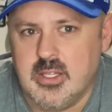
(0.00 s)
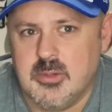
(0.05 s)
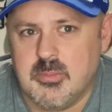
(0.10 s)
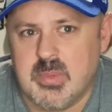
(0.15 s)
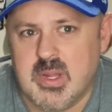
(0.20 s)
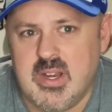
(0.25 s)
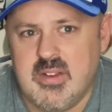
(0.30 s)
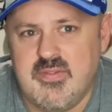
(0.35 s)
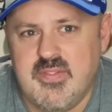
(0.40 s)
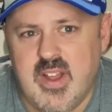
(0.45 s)

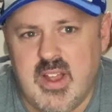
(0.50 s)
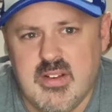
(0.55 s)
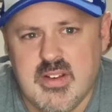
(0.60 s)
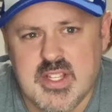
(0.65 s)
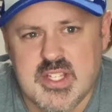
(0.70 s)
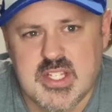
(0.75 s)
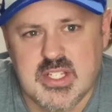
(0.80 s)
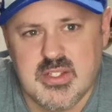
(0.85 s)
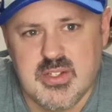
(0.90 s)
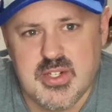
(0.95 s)
but I found a
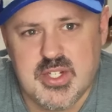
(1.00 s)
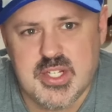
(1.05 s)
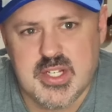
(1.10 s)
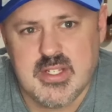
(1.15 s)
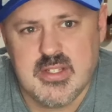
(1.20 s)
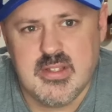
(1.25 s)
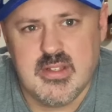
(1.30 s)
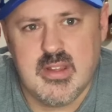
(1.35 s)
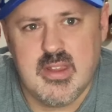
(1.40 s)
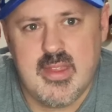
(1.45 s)

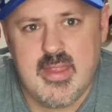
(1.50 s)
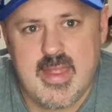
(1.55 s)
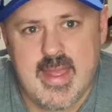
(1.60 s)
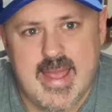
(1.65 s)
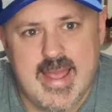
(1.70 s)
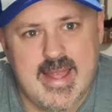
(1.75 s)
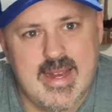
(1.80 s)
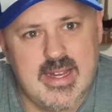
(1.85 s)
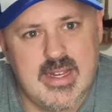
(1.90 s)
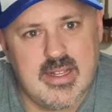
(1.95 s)
solution
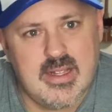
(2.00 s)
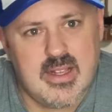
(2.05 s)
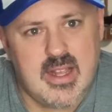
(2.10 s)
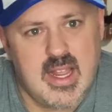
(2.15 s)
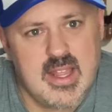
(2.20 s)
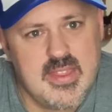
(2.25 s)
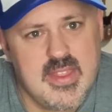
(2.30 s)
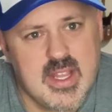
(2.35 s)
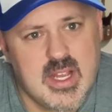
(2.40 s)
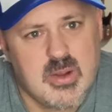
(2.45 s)
that I
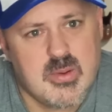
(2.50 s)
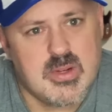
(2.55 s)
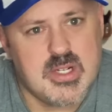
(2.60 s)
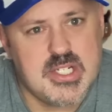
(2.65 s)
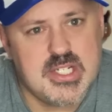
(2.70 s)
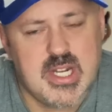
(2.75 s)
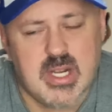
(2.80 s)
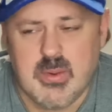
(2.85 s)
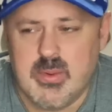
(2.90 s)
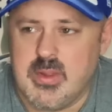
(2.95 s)
think I want to
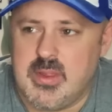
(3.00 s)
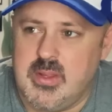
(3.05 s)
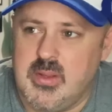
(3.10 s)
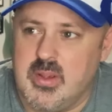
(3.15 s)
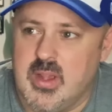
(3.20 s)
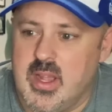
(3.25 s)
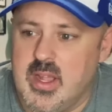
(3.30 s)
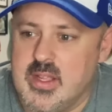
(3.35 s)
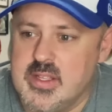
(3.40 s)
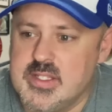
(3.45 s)
share with you
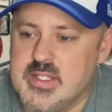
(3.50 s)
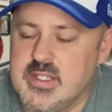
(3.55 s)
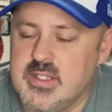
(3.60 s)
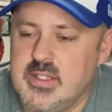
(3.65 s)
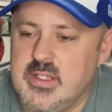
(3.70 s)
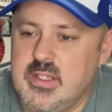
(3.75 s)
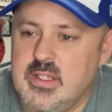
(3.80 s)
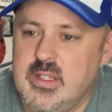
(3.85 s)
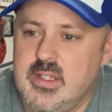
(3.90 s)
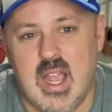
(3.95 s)
guys.
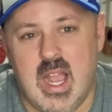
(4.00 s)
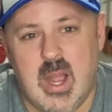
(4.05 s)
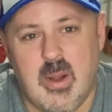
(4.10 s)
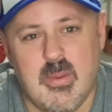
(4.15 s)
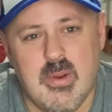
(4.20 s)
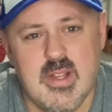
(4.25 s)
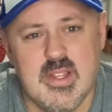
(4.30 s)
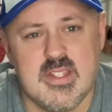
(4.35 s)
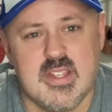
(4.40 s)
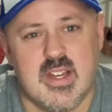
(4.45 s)
I
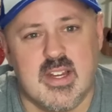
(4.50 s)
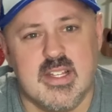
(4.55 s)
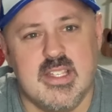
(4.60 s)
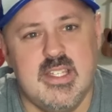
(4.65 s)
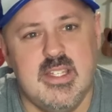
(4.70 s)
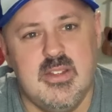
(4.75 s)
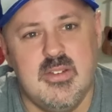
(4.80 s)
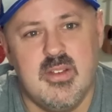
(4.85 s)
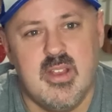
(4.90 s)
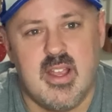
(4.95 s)
want to talk to
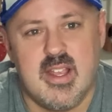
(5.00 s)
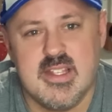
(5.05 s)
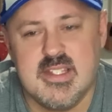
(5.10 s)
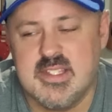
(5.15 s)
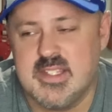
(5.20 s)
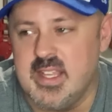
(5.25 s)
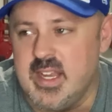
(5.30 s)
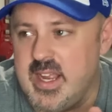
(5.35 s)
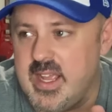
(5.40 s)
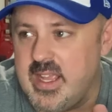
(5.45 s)
you guys
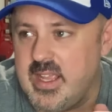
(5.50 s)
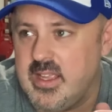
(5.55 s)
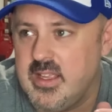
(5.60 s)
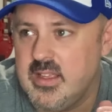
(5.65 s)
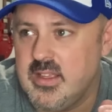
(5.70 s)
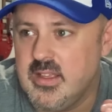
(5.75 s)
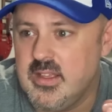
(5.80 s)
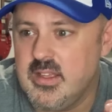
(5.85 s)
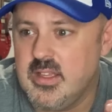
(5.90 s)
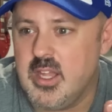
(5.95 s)
today
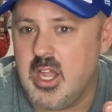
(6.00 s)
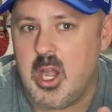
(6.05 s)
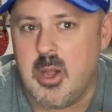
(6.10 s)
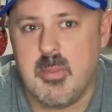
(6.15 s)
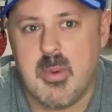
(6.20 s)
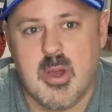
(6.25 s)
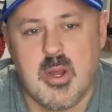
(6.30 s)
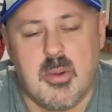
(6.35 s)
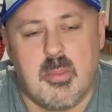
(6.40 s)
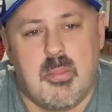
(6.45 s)

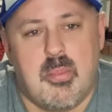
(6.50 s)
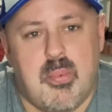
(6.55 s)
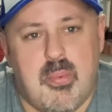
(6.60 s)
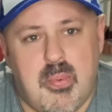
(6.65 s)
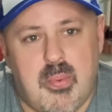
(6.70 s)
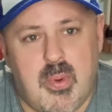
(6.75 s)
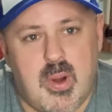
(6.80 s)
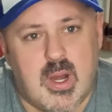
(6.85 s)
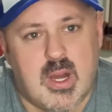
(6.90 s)
about a